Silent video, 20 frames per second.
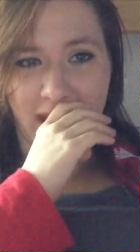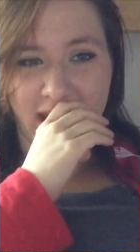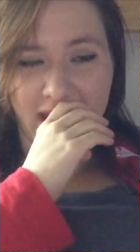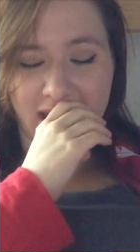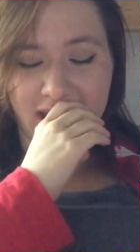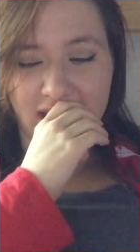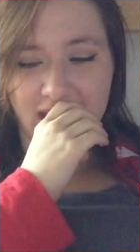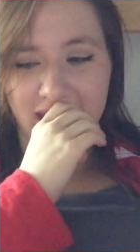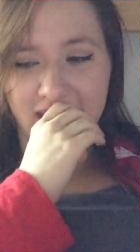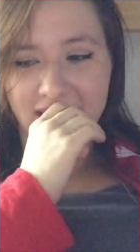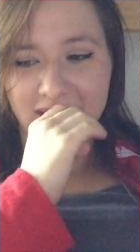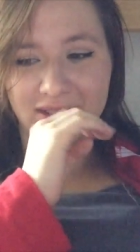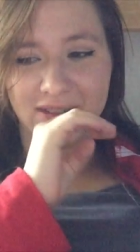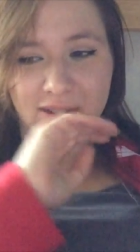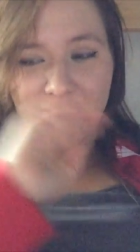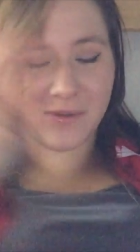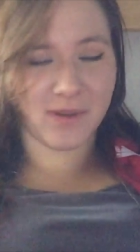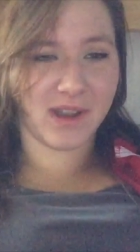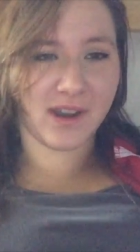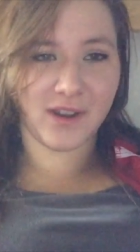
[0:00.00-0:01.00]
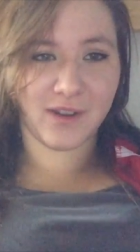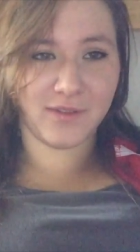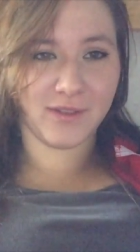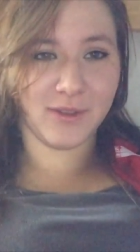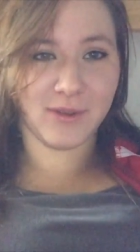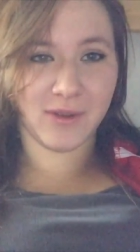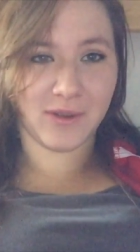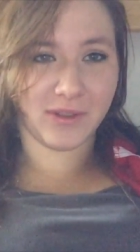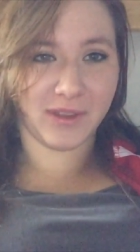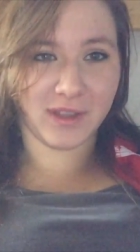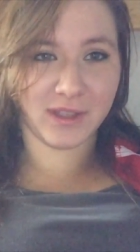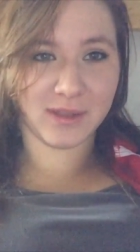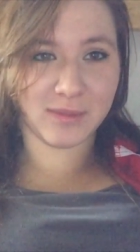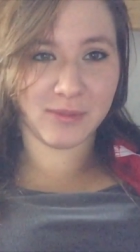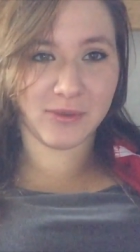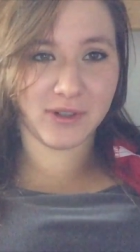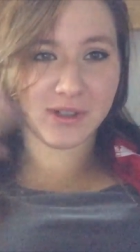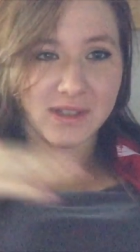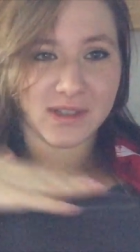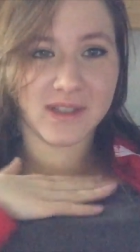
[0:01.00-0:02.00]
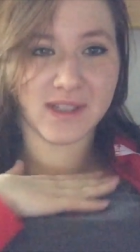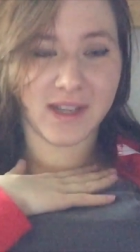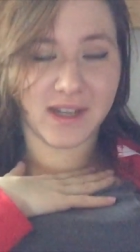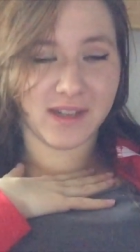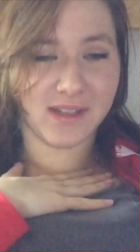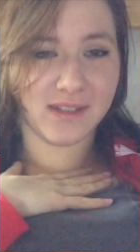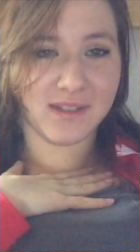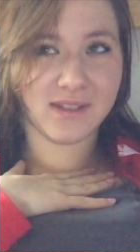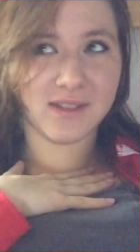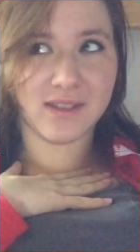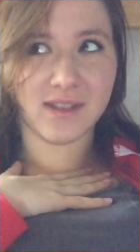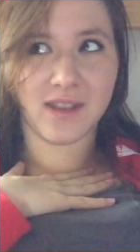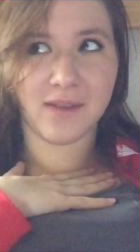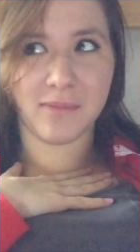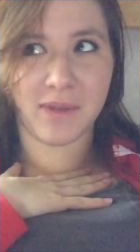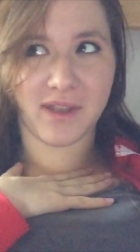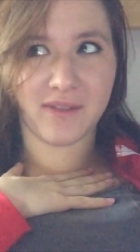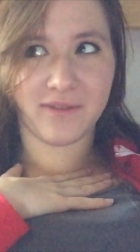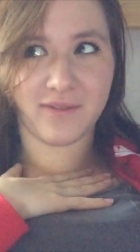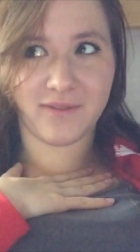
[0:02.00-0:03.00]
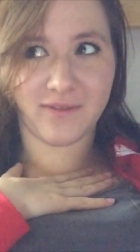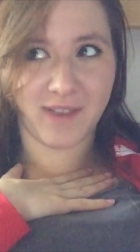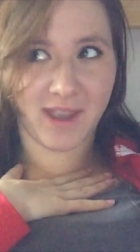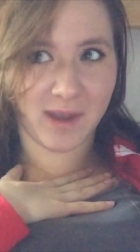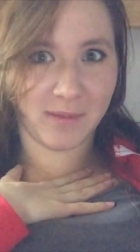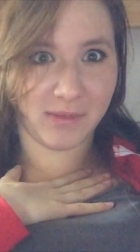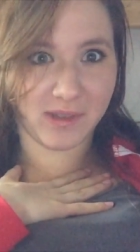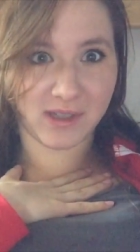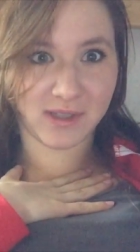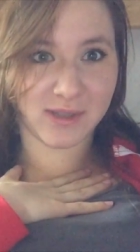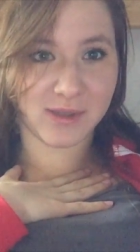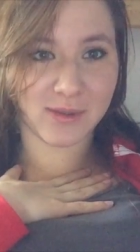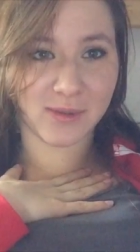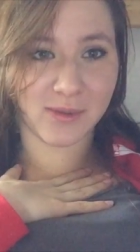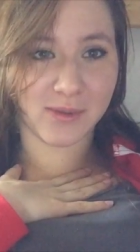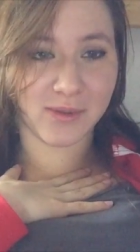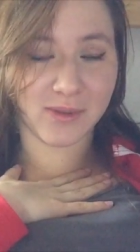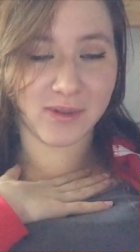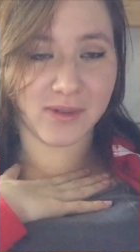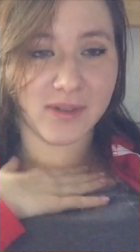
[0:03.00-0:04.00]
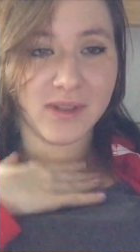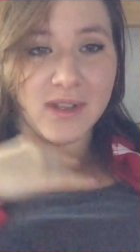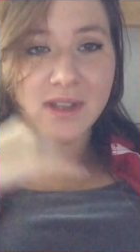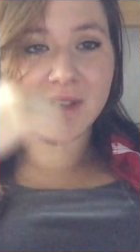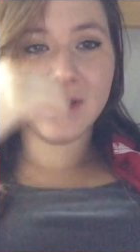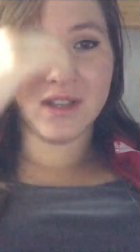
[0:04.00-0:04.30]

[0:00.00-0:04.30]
I don't care if you don't like sports. It is my family's school.